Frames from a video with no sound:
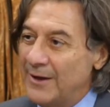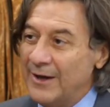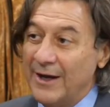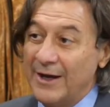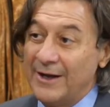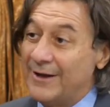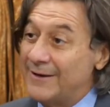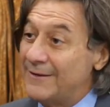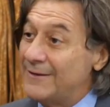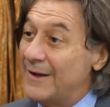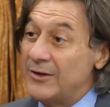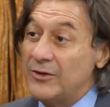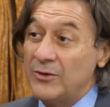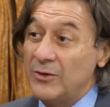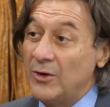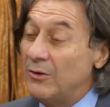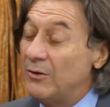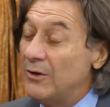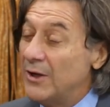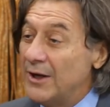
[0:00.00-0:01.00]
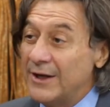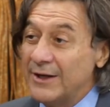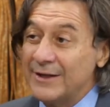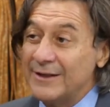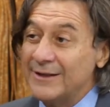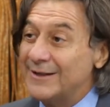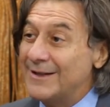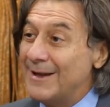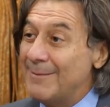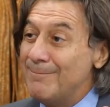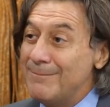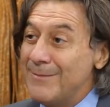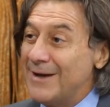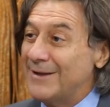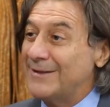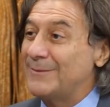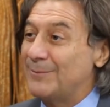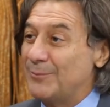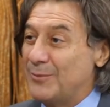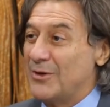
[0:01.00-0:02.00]
And I said, you know, there
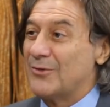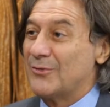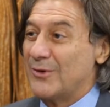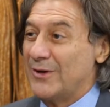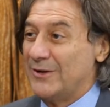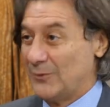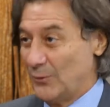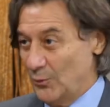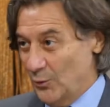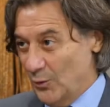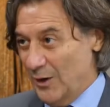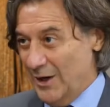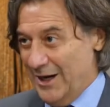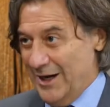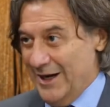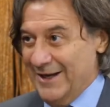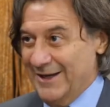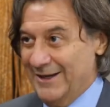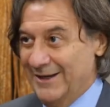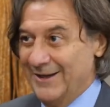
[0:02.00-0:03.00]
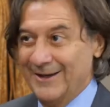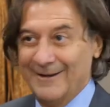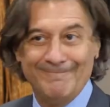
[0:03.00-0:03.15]
must be a reason why